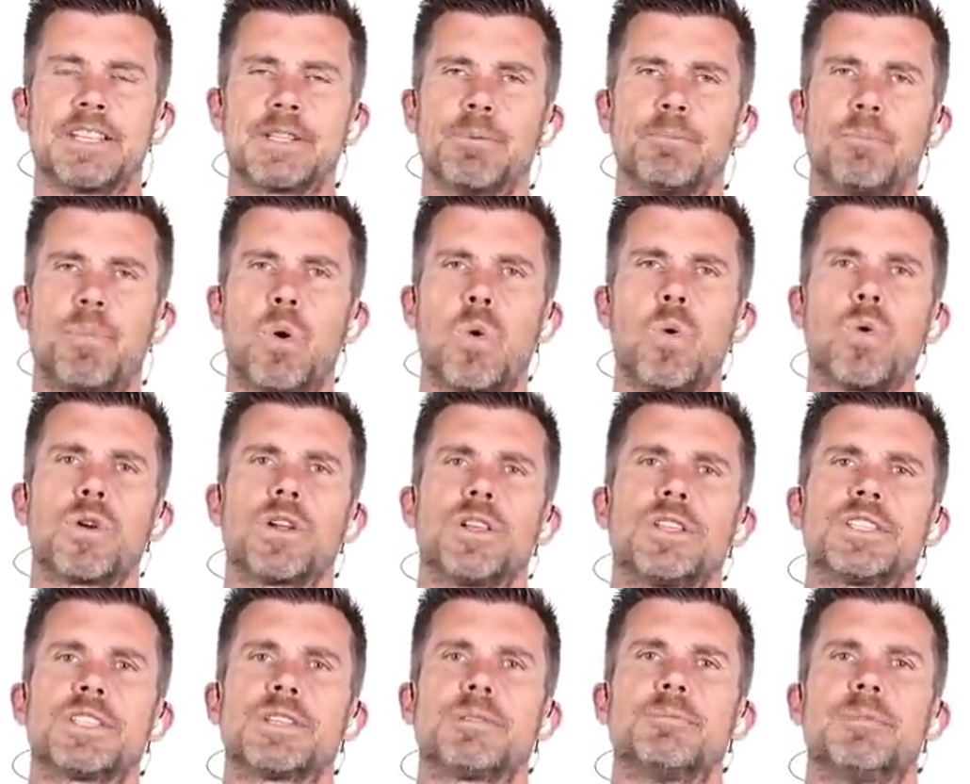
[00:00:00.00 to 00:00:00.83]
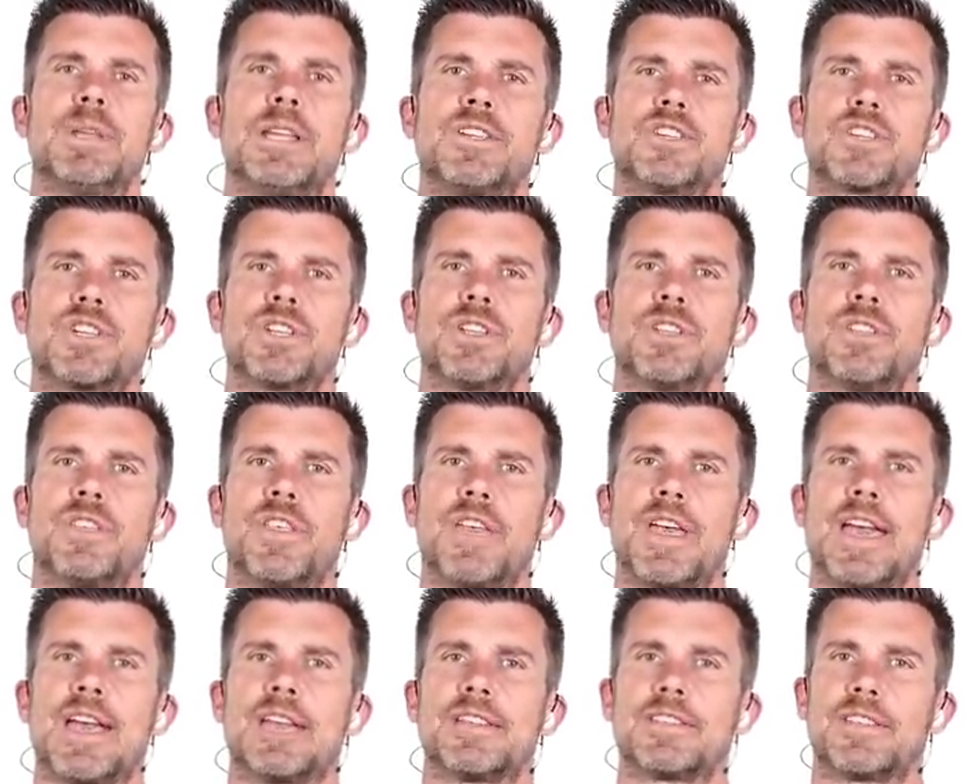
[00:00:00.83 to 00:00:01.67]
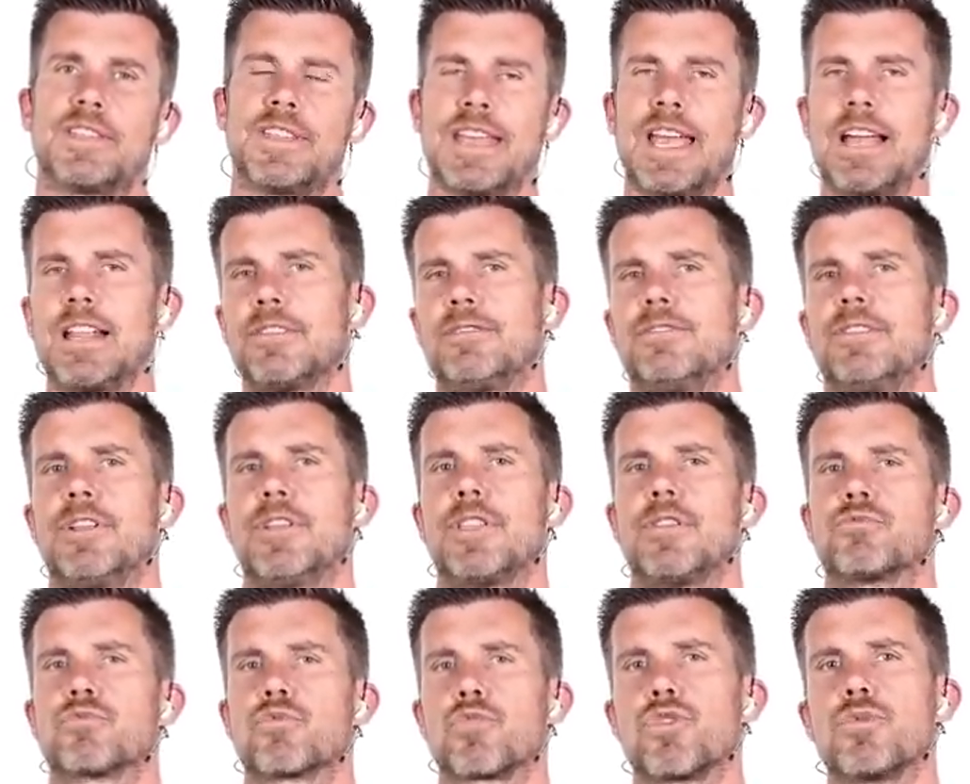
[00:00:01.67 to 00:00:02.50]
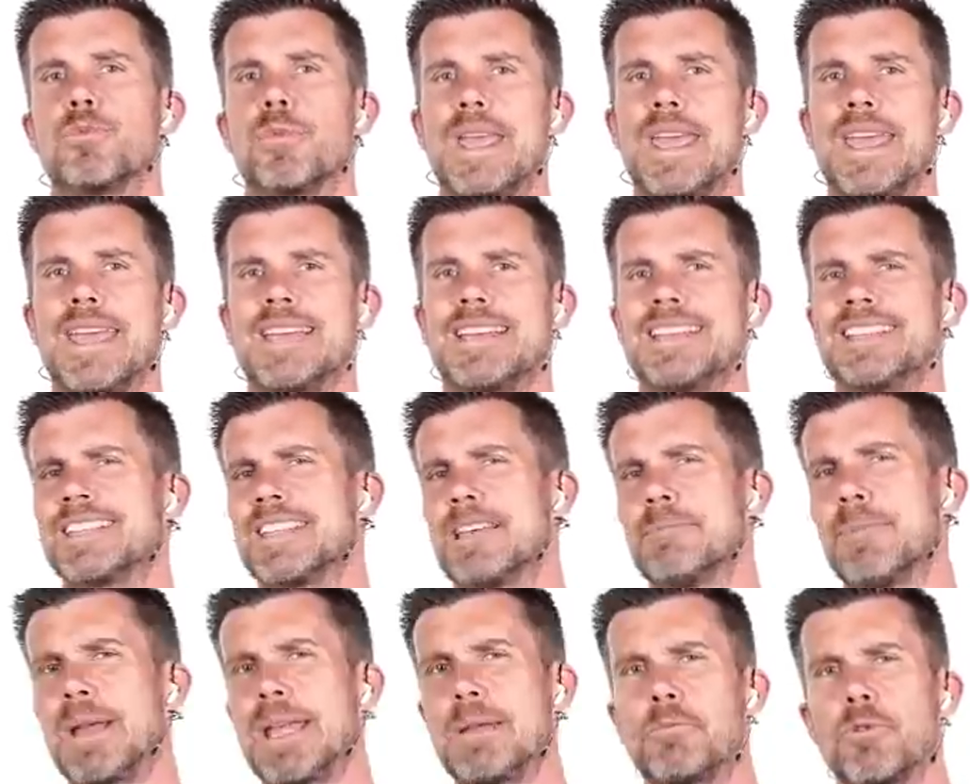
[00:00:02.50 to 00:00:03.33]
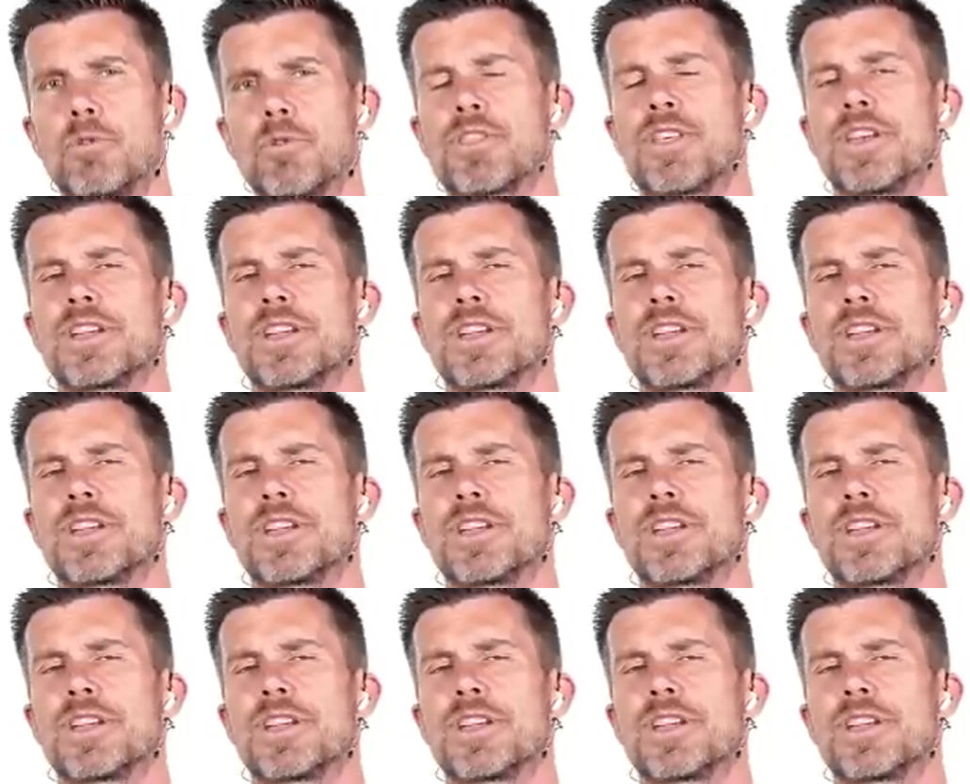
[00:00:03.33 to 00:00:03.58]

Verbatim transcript: it's important to mention that the elephant in the room here is that people